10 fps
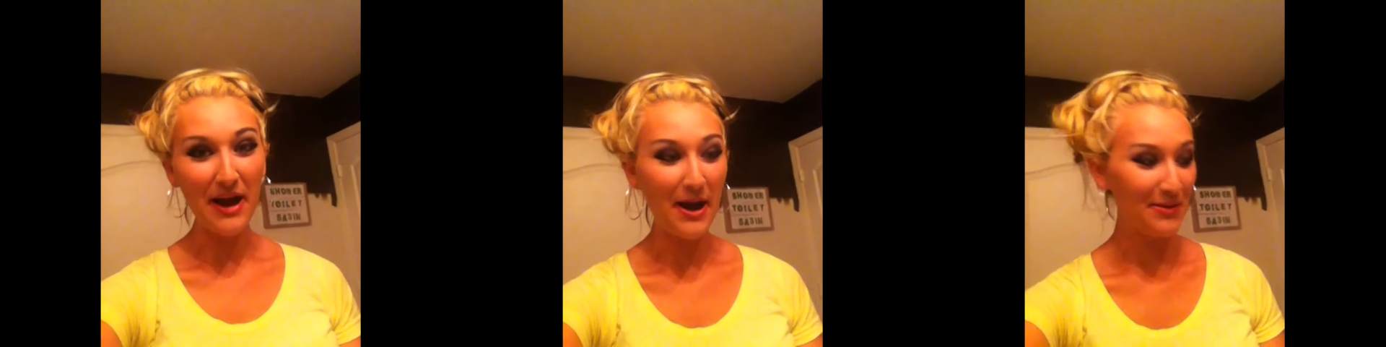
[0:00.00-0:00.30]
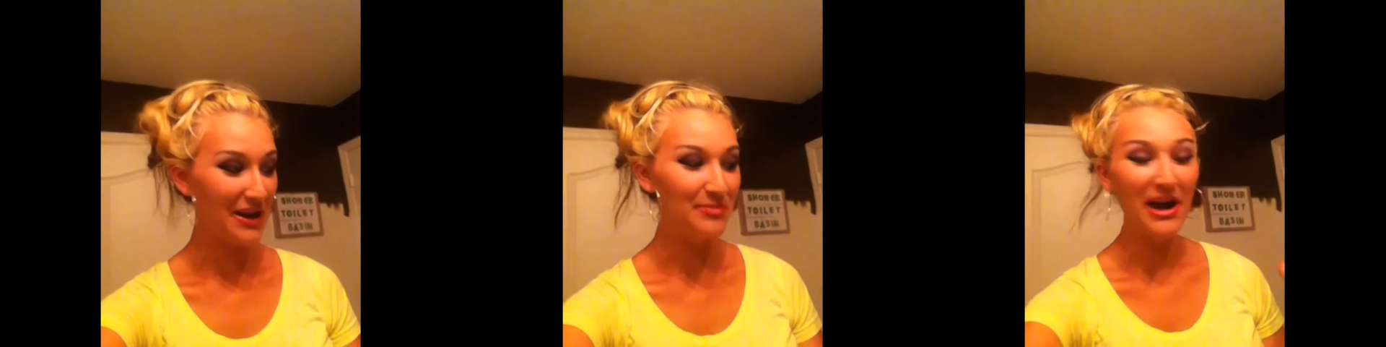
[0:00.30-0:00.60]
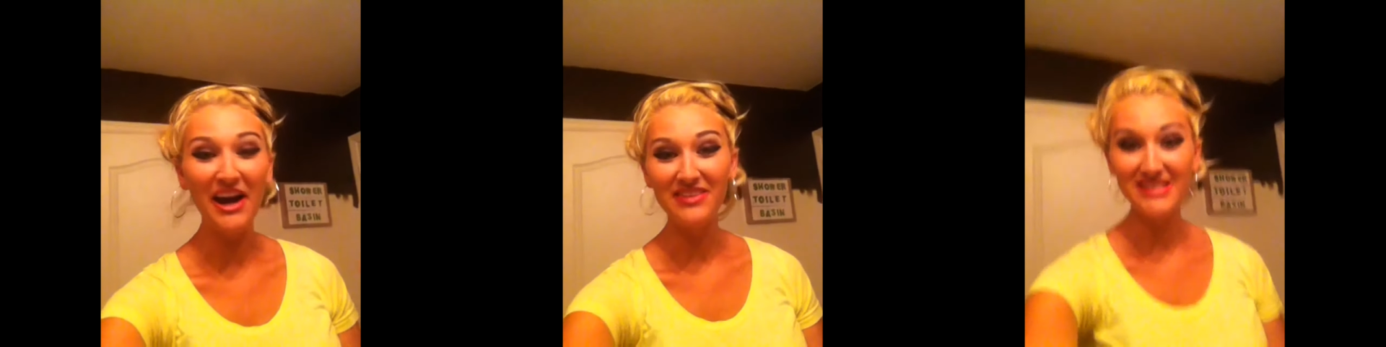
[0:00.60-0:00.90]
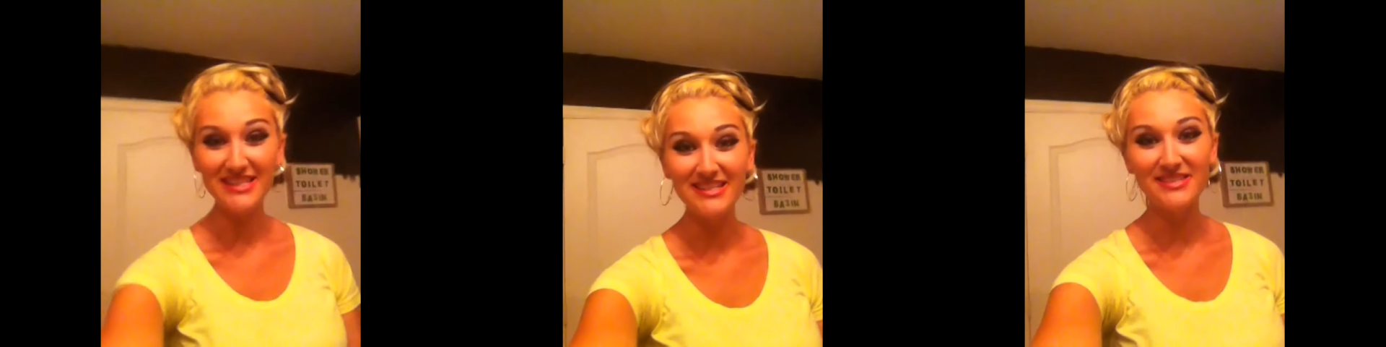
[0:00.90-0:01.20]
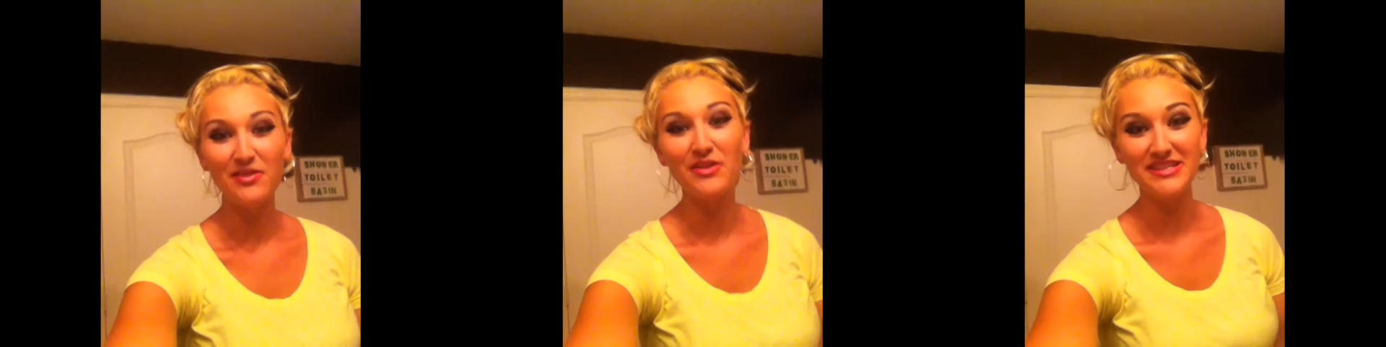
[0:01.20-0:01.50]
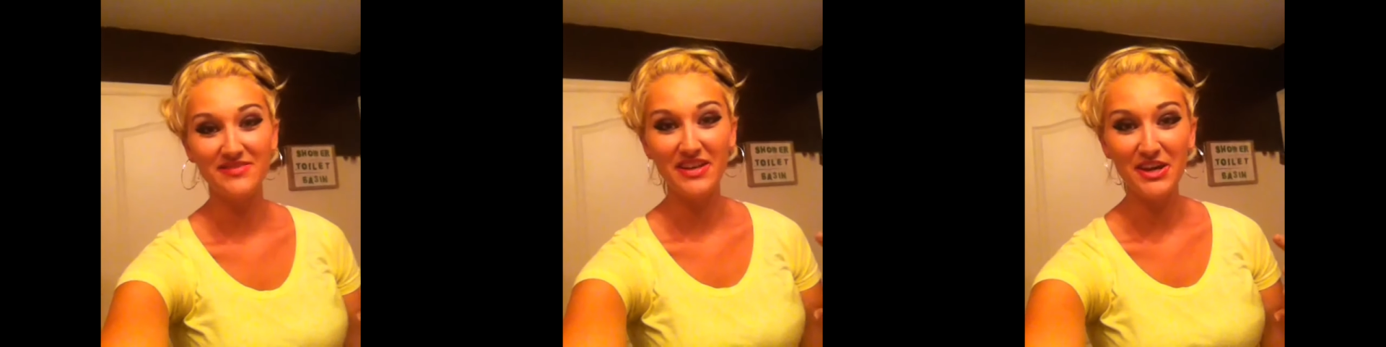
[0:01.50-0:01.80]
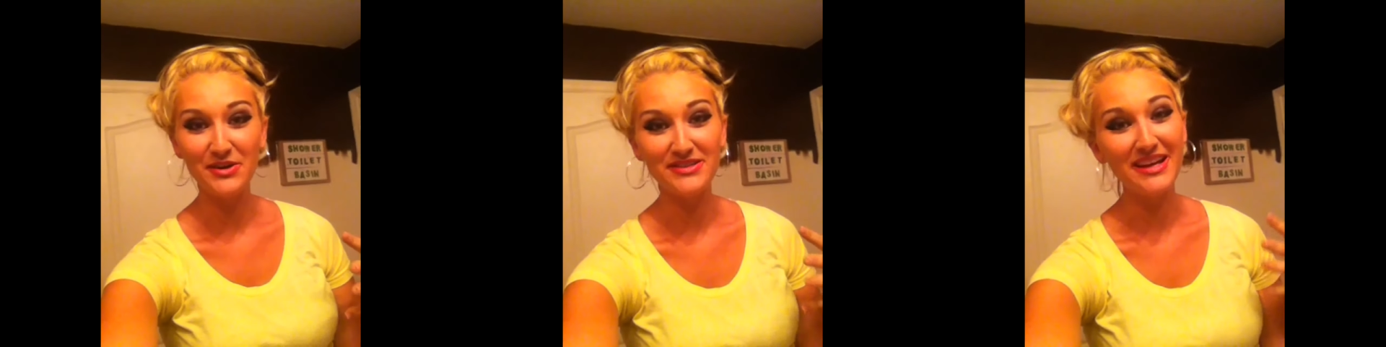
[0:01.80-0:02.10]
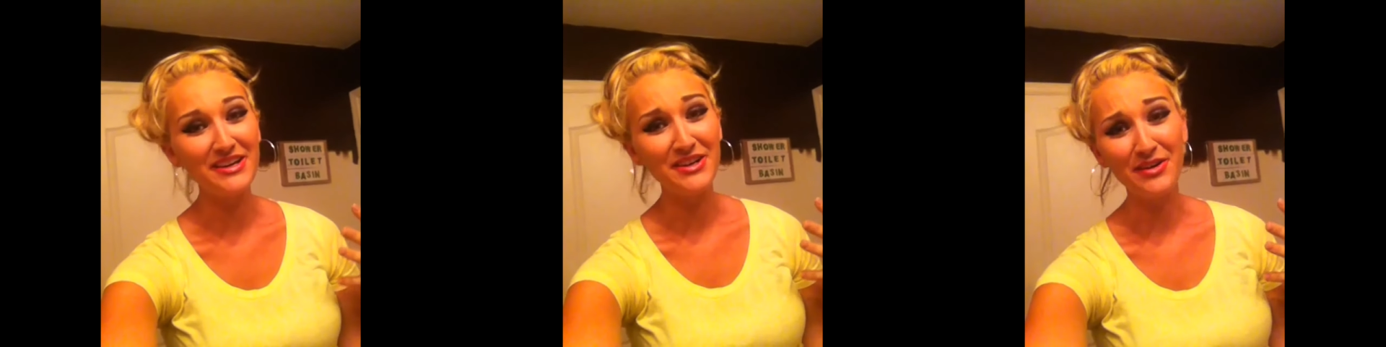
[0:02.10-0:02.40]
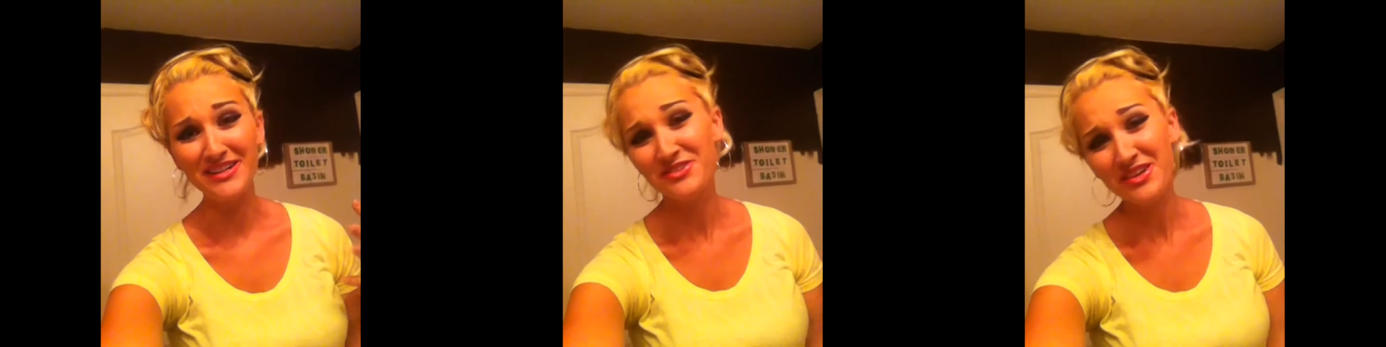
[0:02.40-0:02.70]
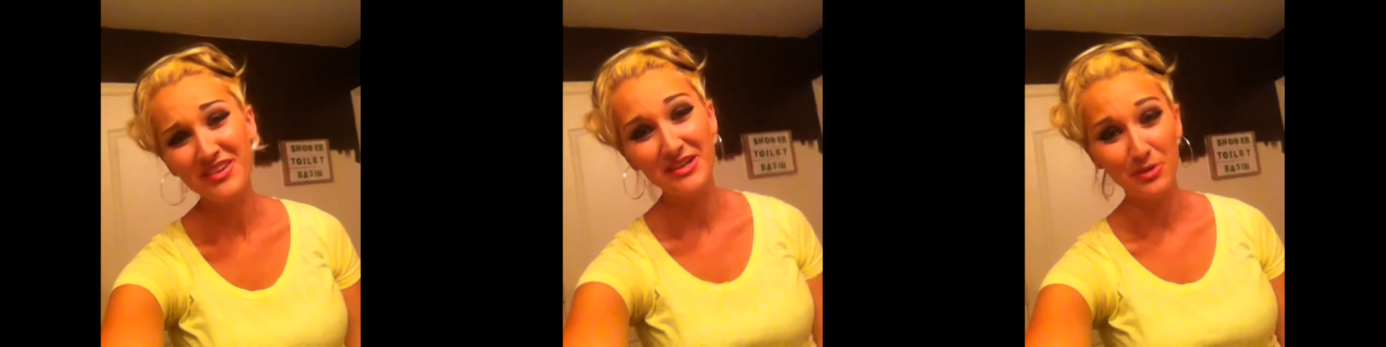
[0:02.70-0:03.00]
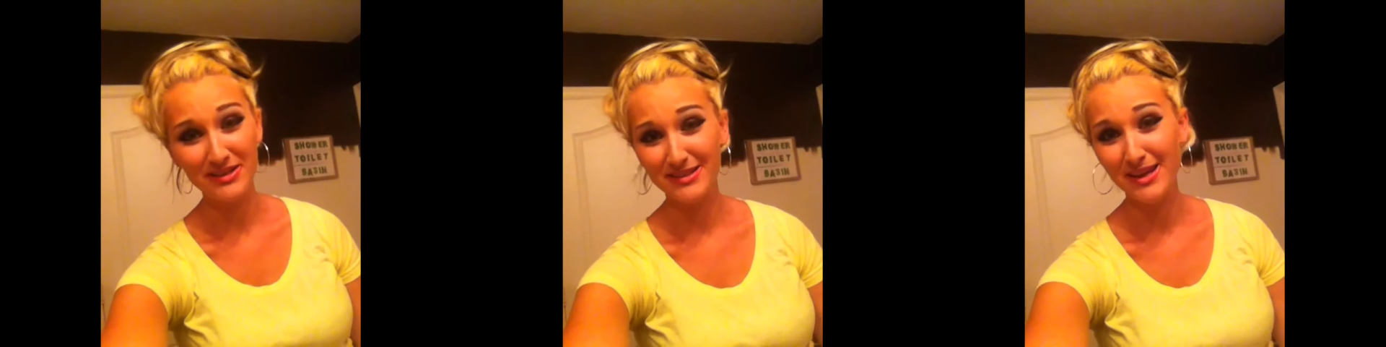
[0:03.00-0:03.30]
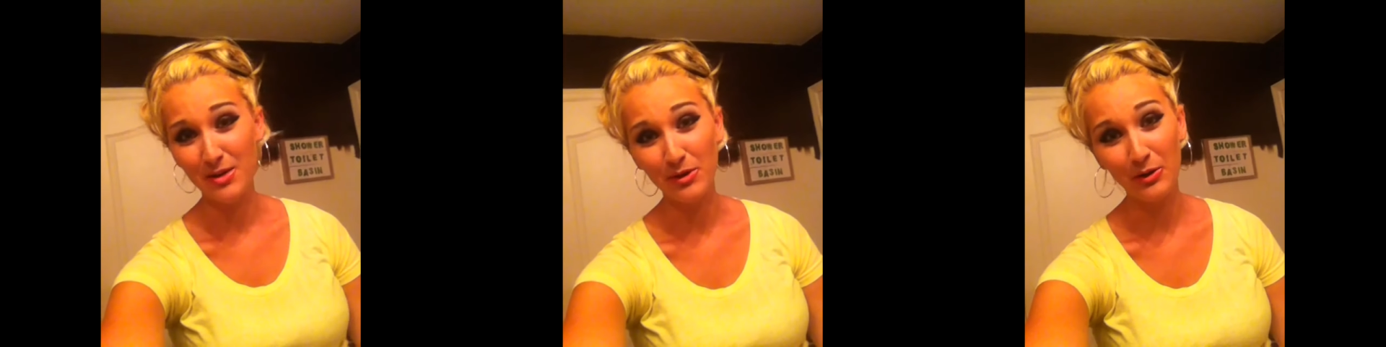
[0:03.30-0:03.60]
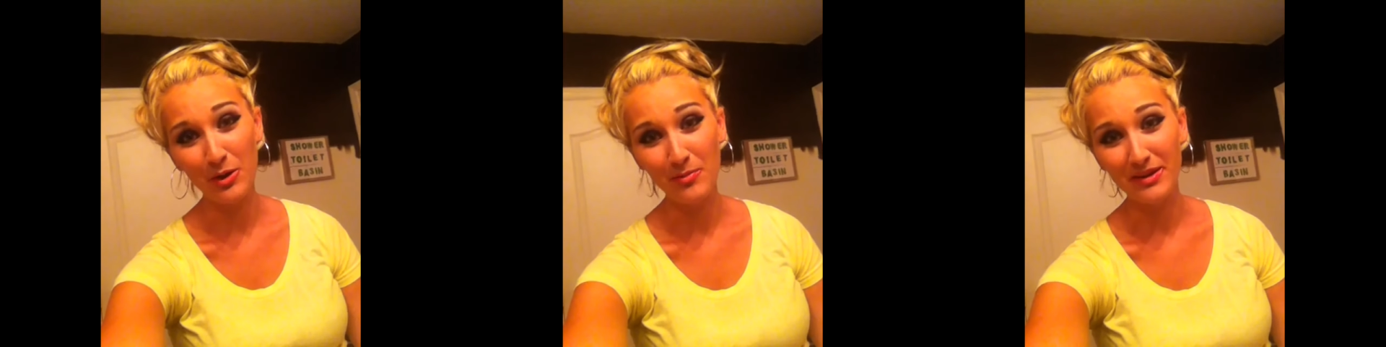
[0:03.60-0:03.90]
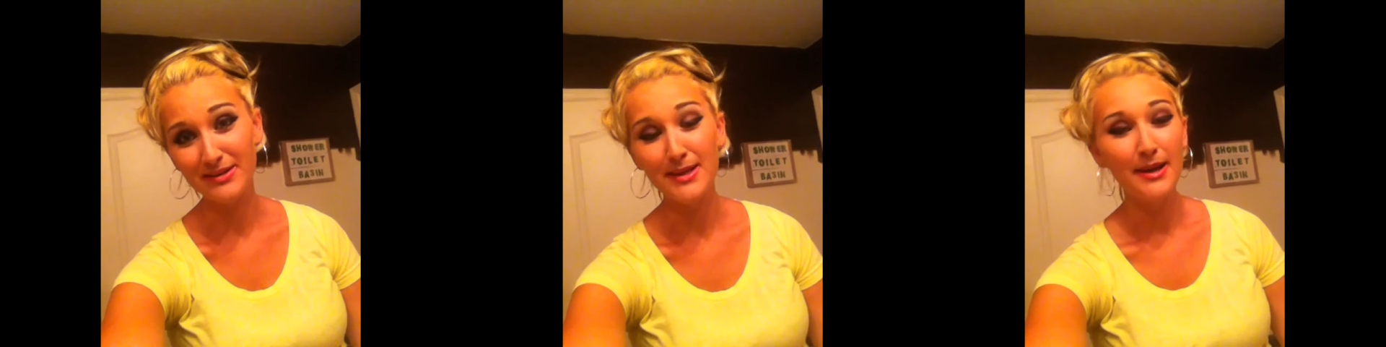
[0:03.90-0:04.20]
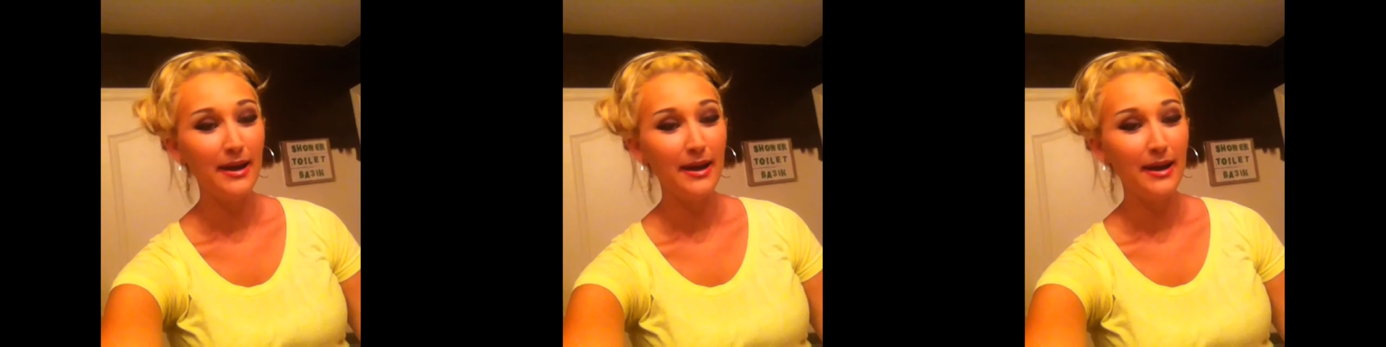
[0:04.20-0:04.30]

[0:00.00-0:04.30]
um, kind of behind the scenes of all these videos, let you know I don't have any crazy camera equipment.